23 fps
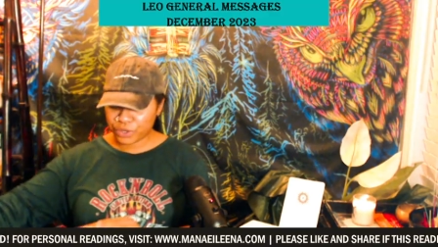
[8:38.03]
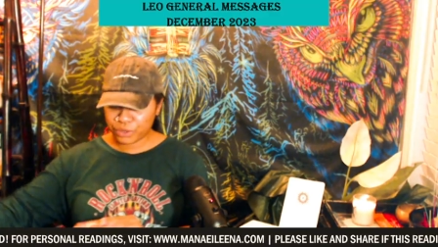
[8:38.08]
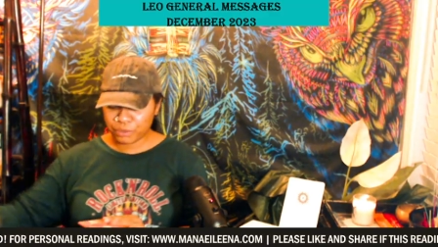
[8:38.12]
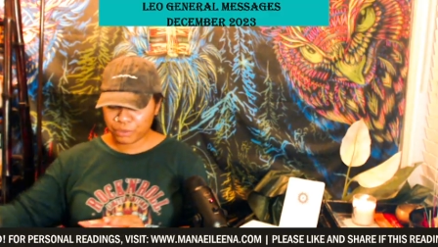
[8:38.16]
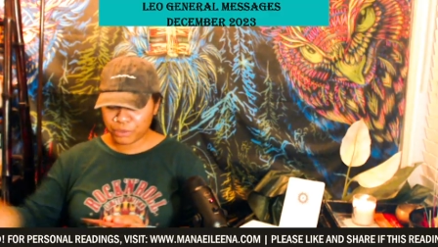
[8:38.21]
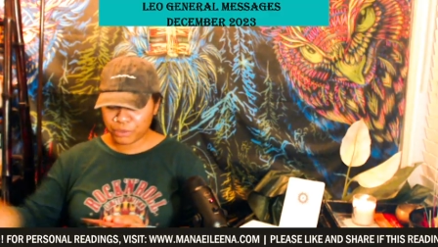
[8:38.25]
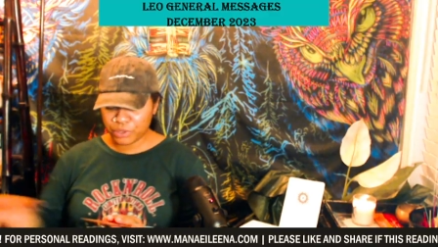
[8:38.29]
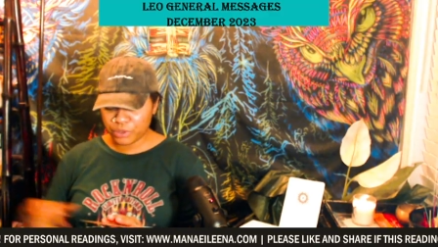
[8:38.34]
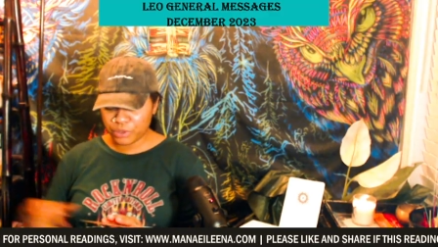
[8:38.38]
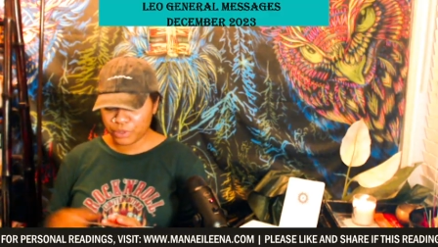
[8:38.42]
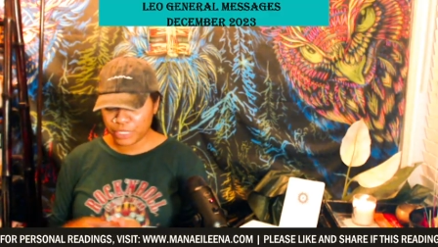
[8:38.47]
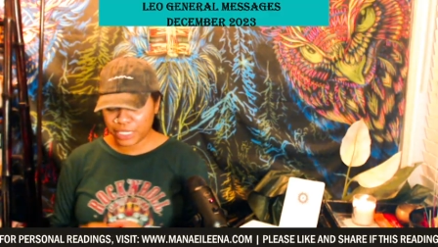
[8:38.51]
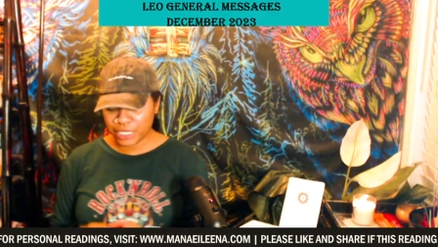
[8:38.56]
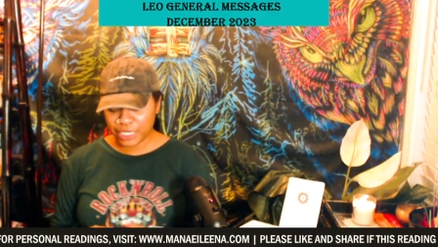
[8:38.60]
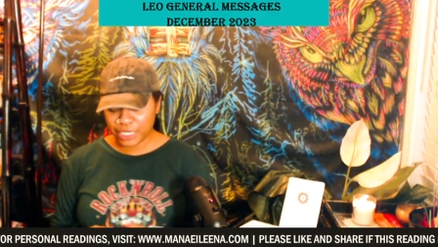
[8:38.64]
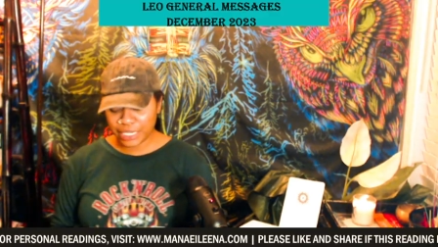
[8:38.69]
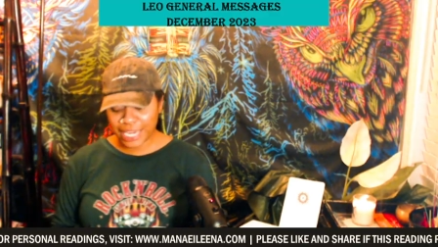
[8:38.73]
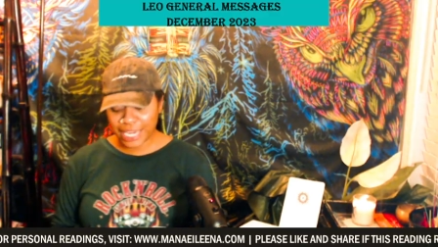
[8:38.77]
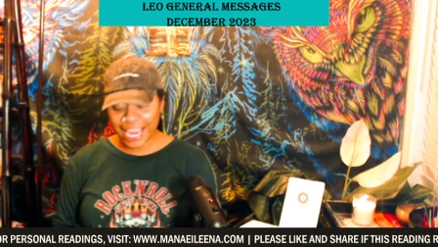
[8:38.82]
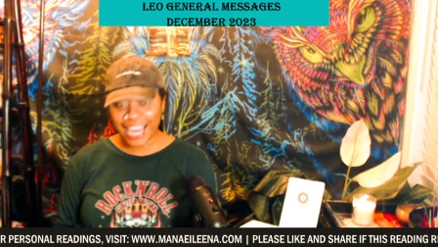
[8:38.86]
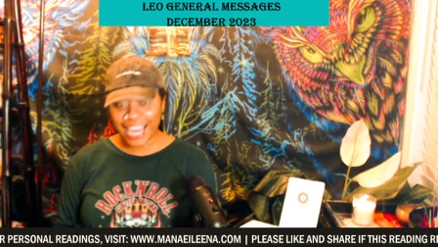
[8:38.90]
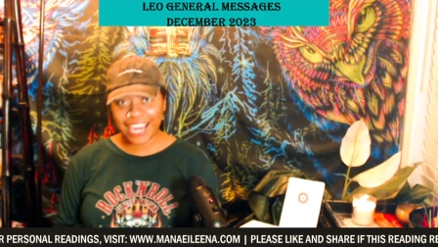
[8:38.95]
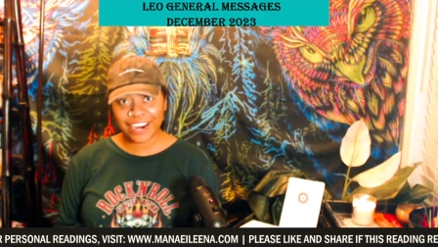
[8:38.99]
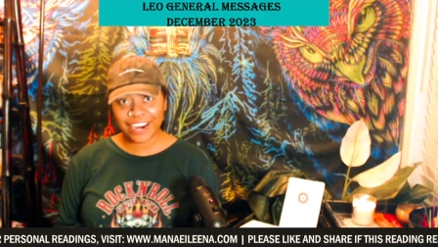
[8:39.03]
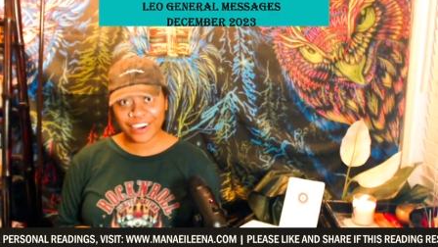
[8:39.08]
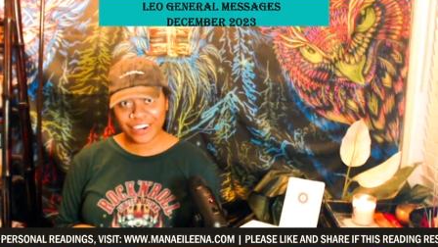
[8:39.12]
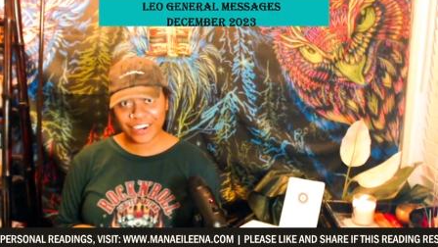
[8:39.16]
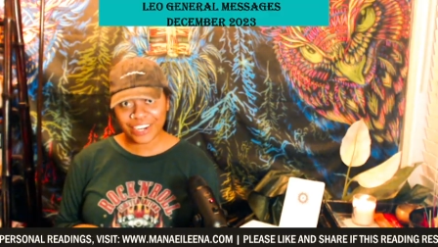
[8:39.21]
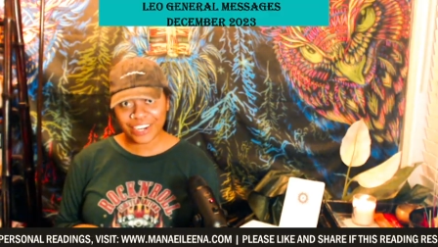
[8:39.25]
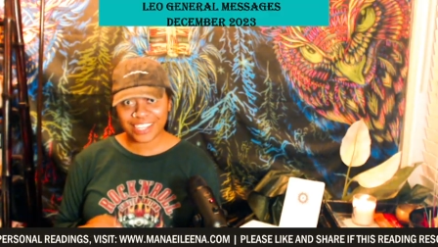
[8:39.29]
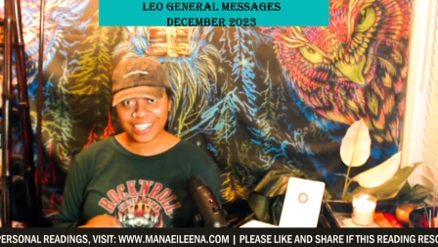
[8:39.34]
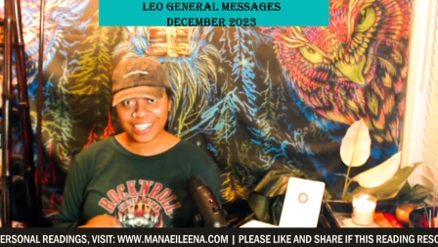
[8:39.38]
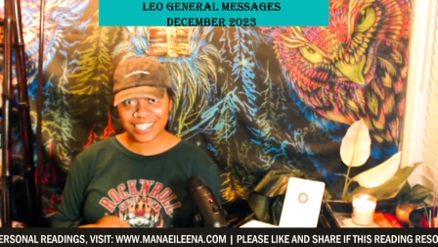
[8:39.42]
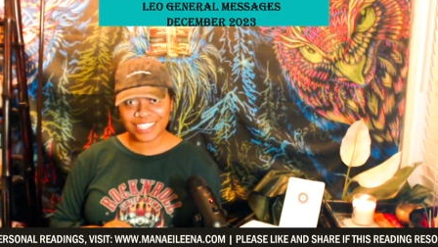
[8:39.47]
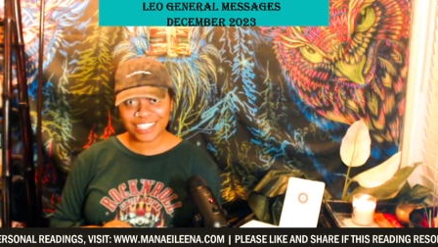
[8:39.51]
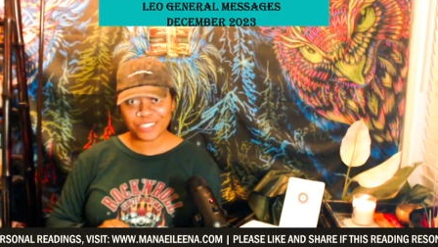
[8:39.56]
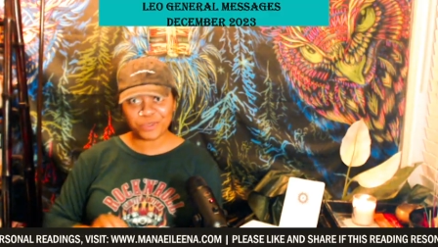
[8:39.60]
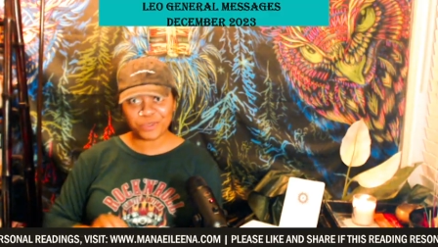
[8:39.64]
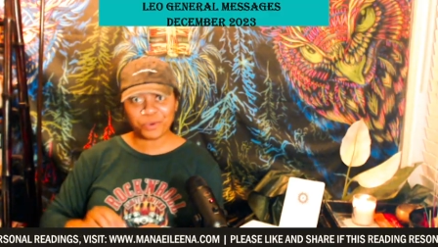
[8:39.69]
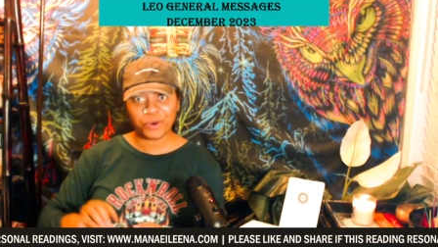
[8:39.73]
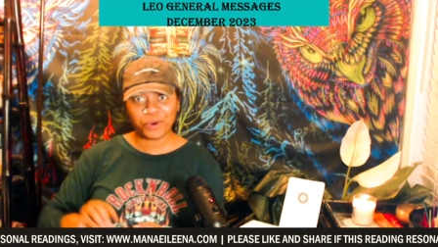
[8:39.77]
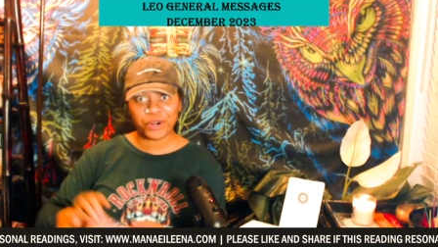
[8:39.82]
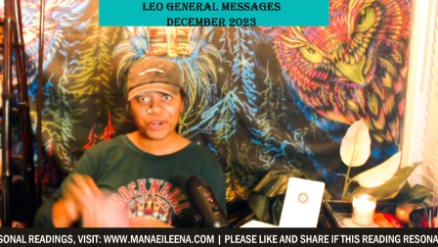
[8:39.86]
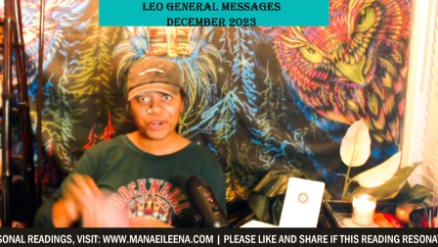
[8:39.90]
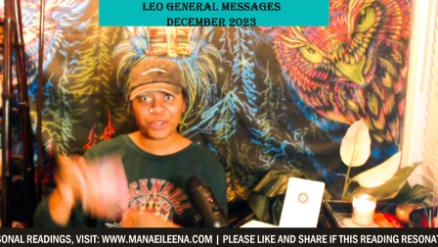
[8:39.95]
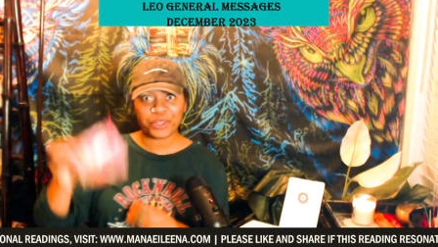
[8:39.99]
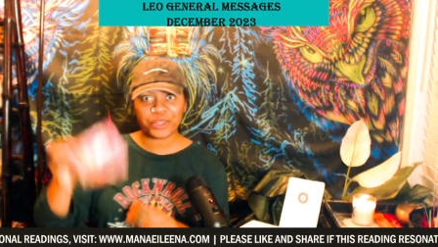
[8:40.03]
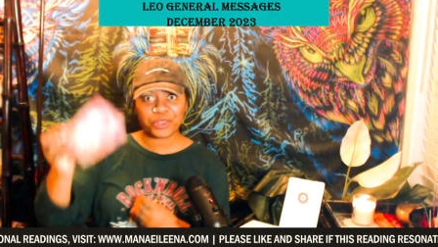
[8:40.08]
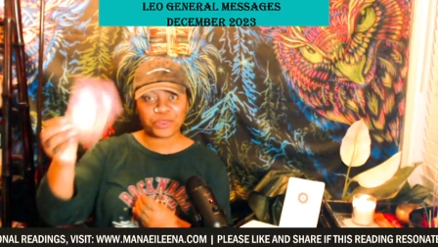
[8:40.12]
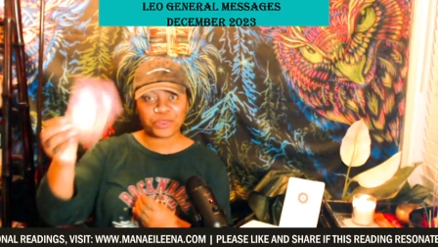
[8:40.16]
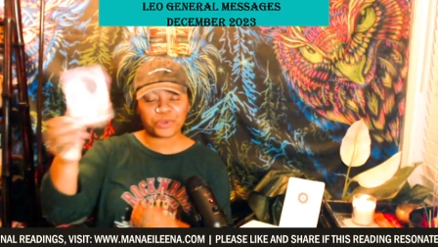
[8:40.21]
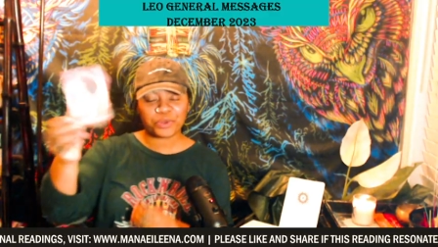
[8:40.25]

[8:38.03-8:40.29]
moon in Aries. Work